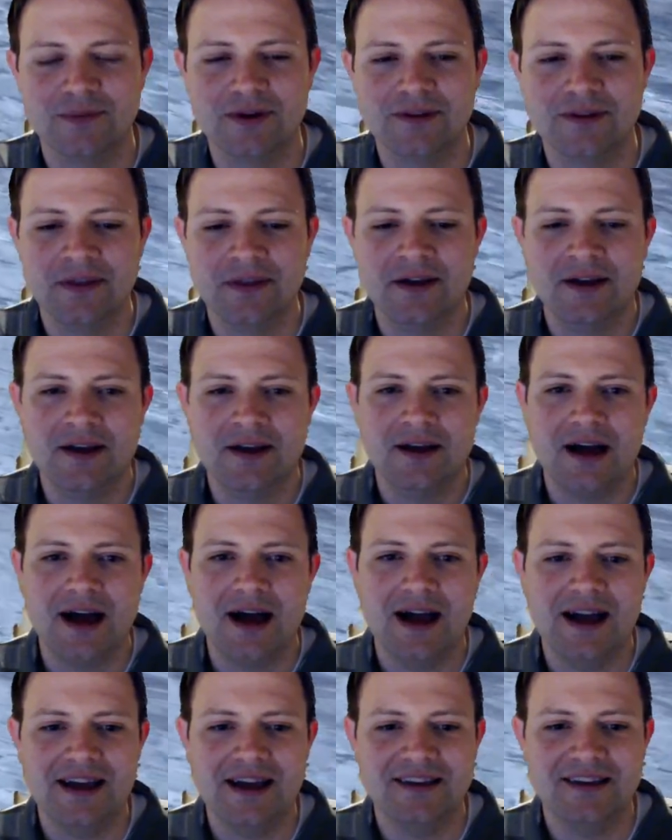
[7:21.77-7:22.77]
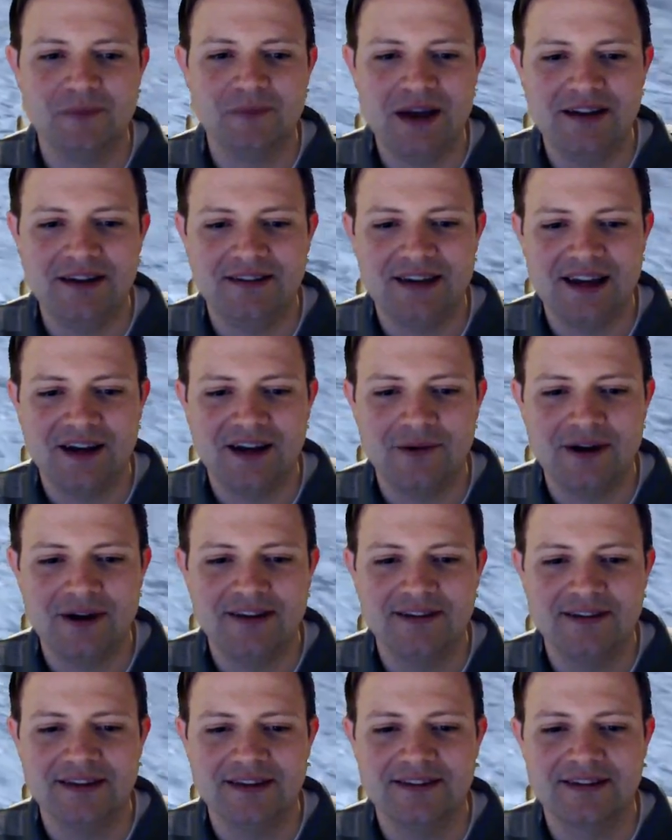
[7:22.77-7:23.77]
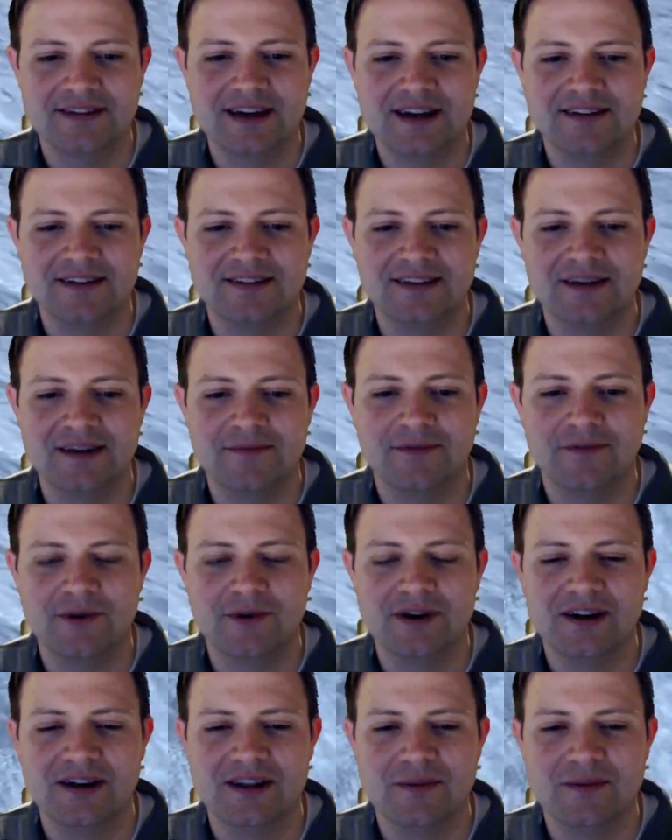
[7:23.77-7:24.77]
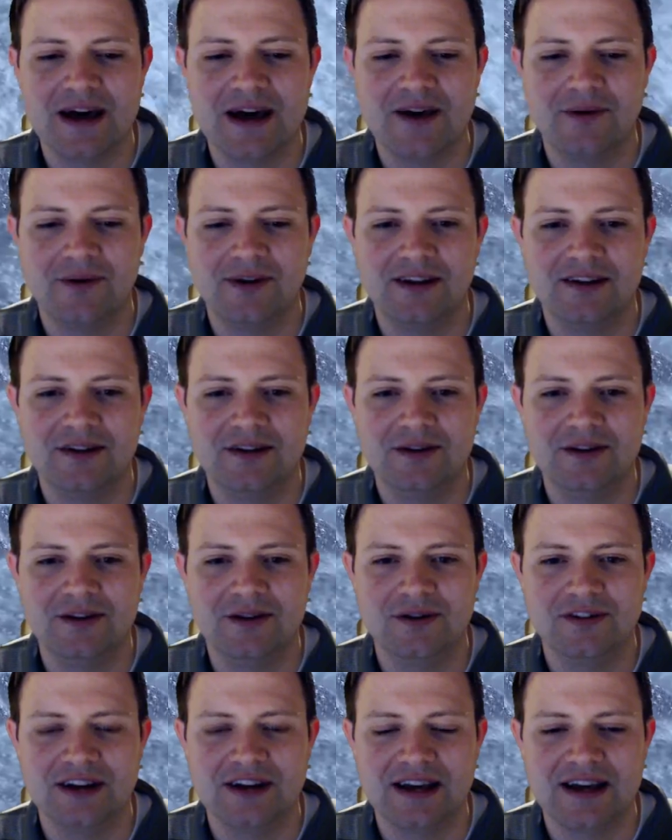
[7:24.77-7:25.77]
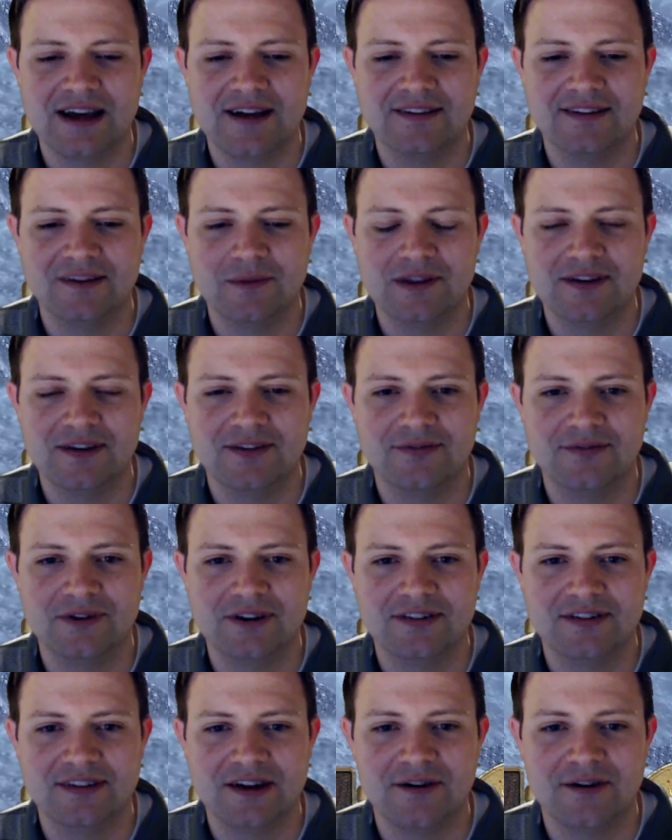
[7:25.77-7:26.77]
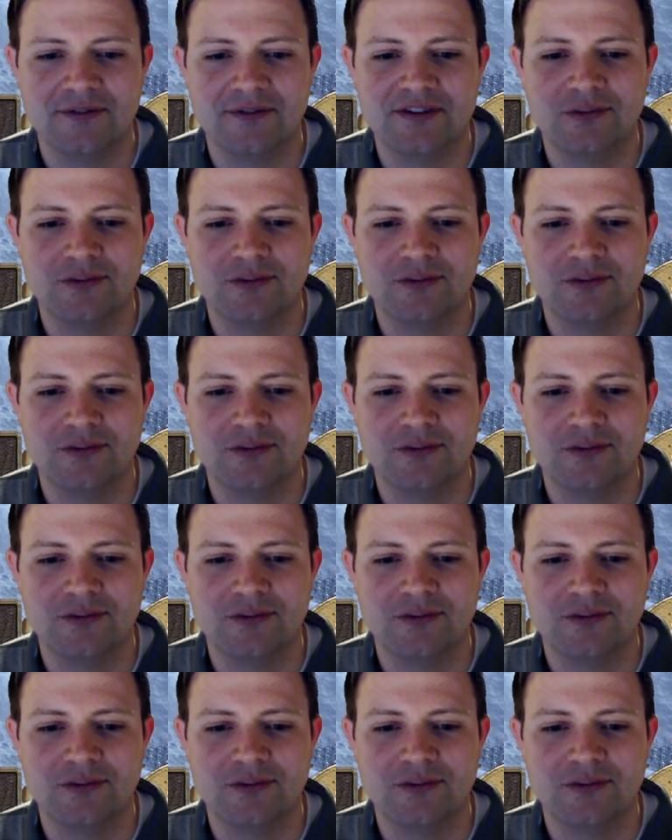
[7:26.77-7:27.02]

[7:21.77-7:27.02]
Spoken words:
But I guess main takeaways, and let's kind of skip forward into the battle again. You can go check out some of this for yourself.